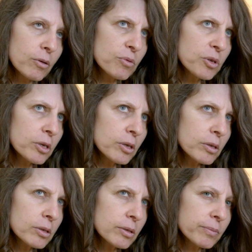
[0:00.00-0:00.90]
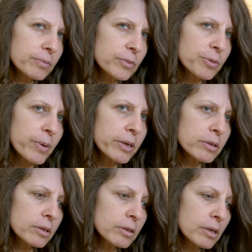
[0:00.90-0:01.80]
We
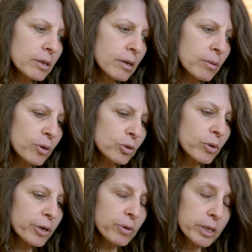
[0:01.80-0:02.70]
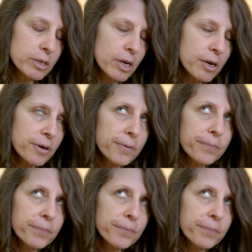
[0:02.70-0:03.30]
spent about 1 week there.